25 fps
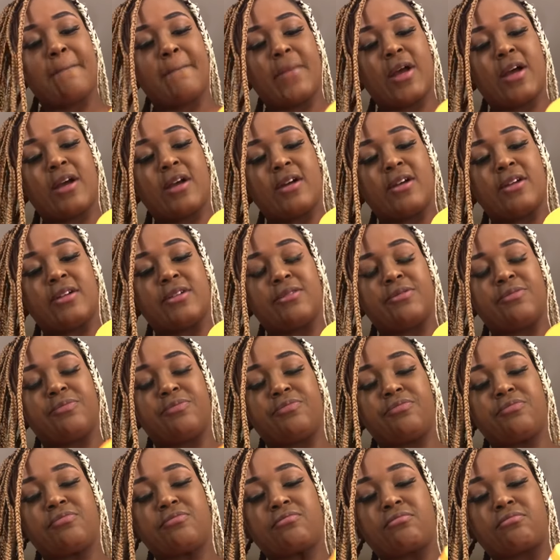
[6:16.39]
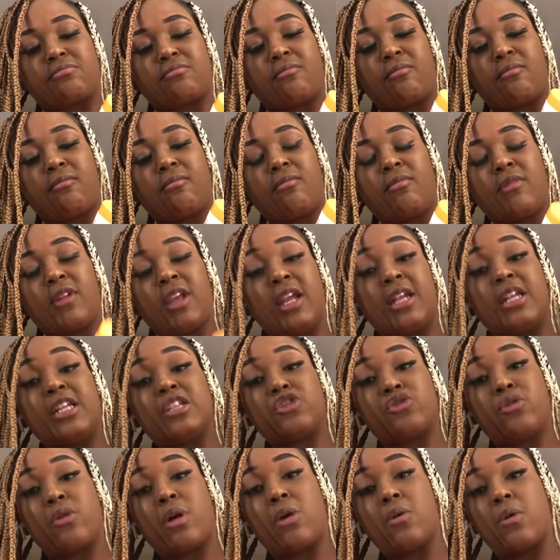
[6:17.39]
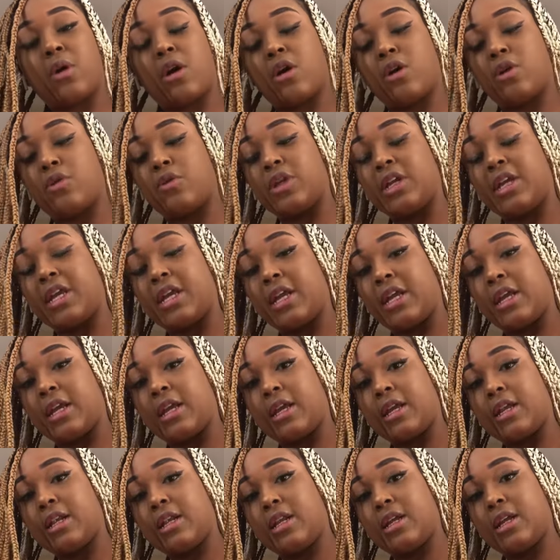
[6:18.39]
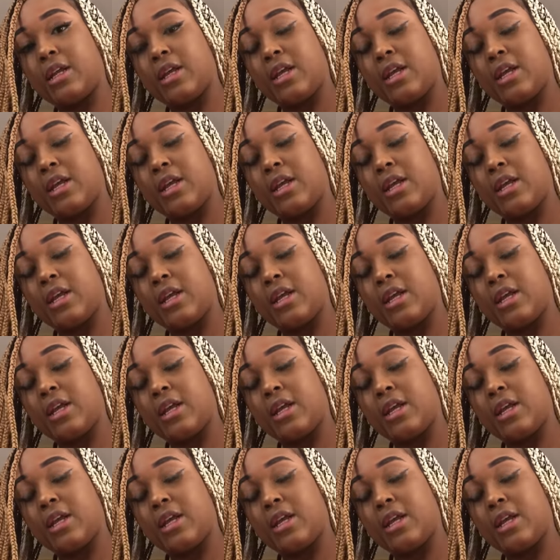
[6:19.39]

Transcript: um, and it's strong hold again.